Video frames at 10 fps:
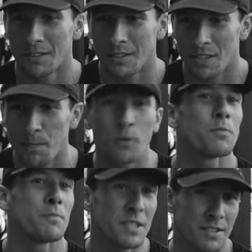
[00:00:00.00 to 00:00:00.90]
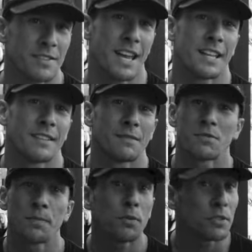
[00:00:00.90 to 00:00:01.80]
the sport misses that.
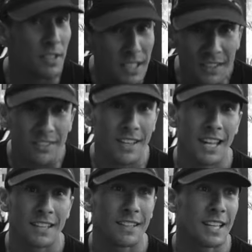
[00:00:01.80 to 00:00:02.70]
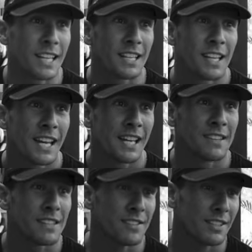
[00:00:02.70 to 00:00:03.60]
The sport needs that. And
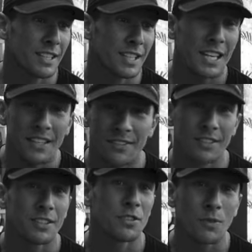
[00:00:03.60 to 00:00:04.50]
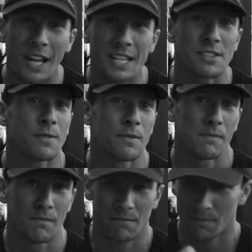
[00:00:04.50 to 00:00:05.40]
these kids and the new age
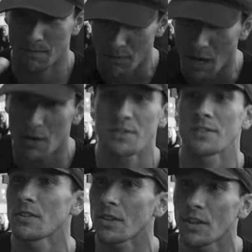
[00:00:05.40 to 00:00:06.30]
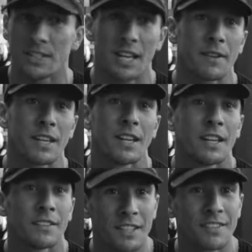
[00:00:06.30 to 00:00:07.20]
pros and the new guys coming
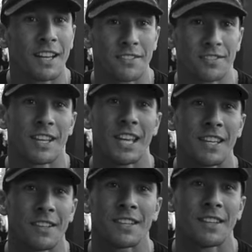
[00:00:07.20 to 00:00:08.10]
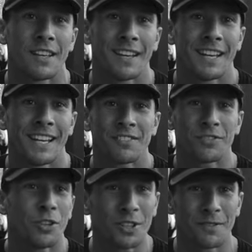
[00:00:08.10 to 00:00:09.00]
need to understand that it's
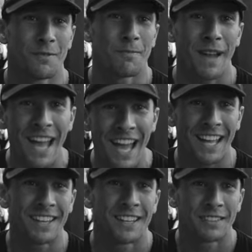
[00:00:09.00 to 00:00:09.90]
not bad